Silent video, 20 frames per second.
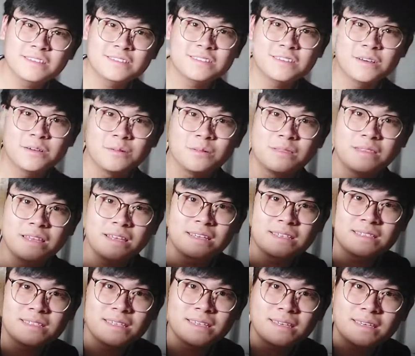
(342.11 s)
so
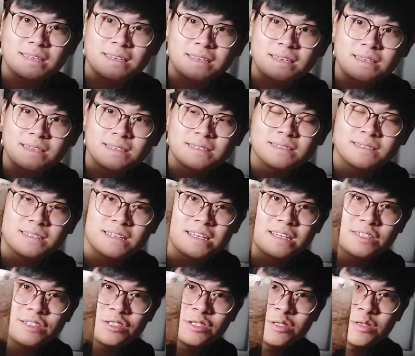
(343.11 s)
this is
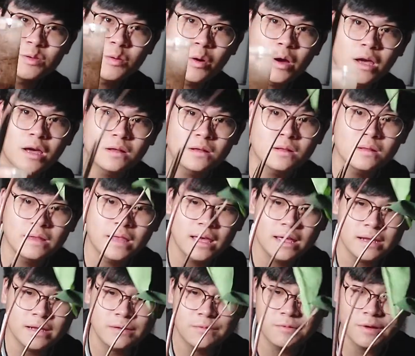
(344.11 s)
the soil
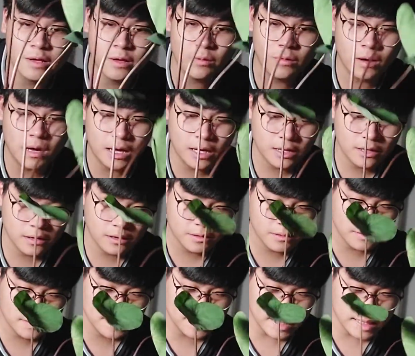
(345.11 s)
that it
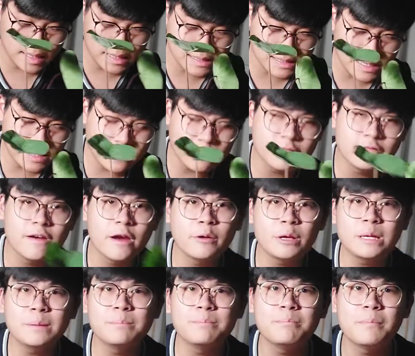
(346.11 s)
requires. It is in a
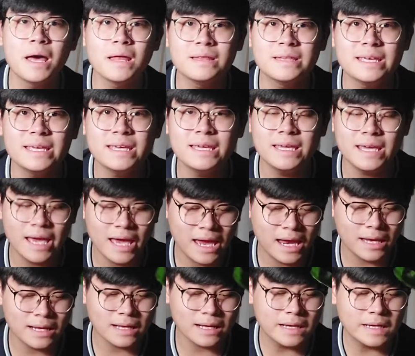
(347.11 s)
very muddy
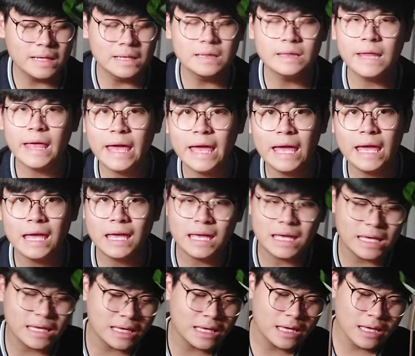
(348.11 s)
and
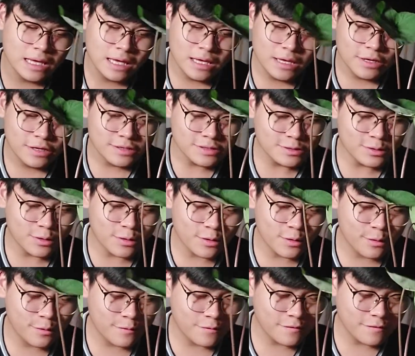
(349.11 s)
clay sort
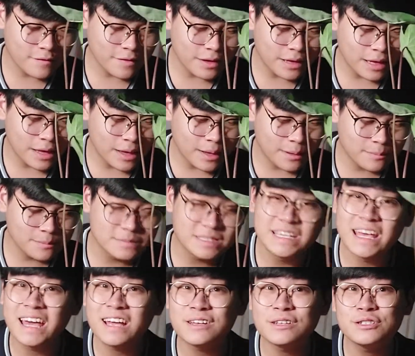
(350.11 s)
of
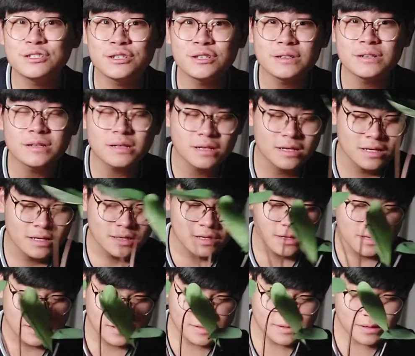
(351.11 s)
texture,
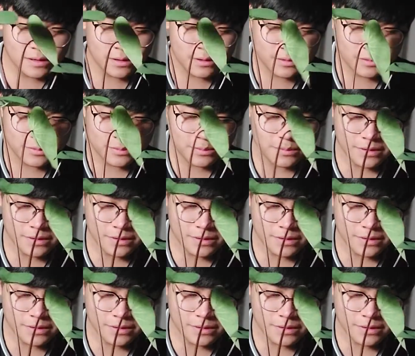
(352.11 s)
so